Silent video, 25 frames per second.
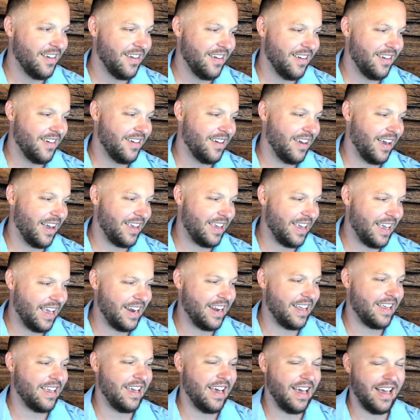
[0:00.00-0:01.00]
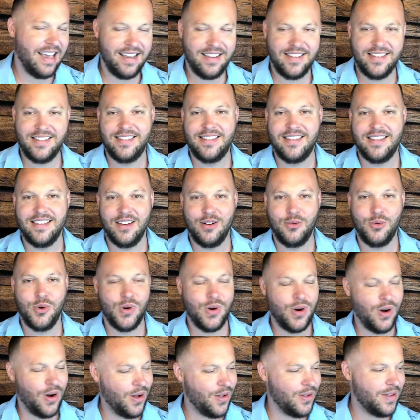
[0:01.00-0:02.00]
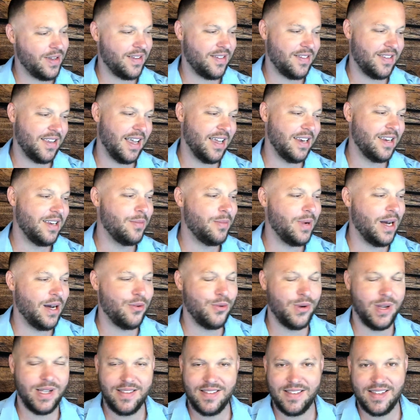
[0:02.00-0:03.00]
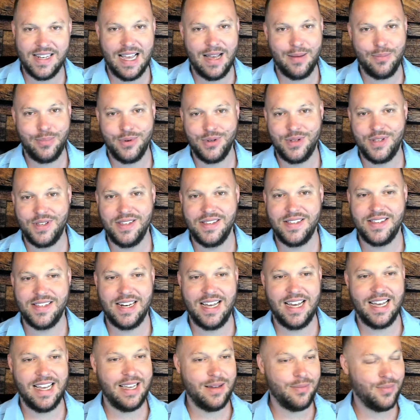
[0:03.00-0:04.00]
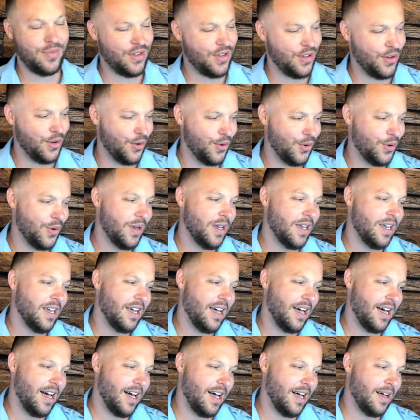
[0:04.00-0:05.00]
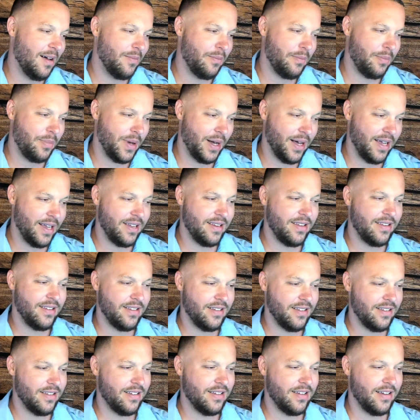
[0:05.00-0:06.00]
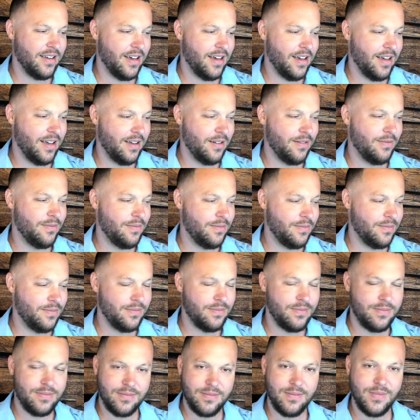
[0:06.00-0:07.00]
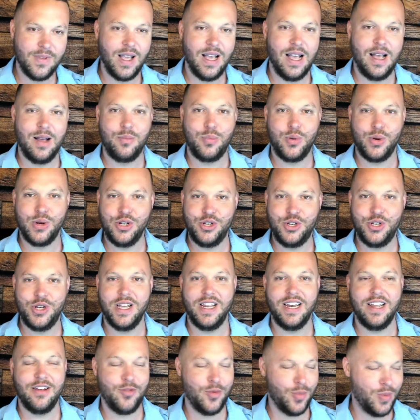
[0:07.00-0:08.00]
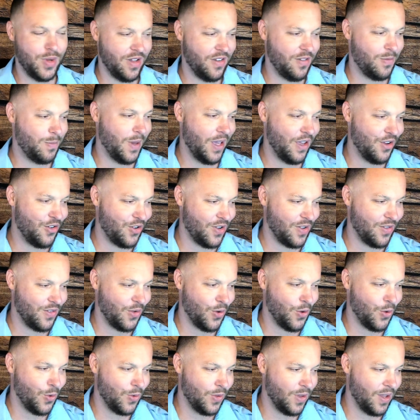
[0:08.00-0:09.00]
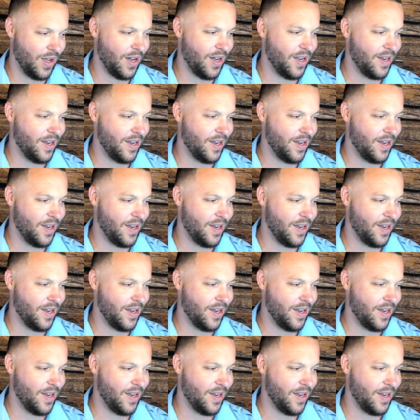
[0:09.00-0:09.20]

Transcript: I get it, guys. We're all excited about red snapper season. I am too. Um, but uh, I appreciate everybody's patience holding on.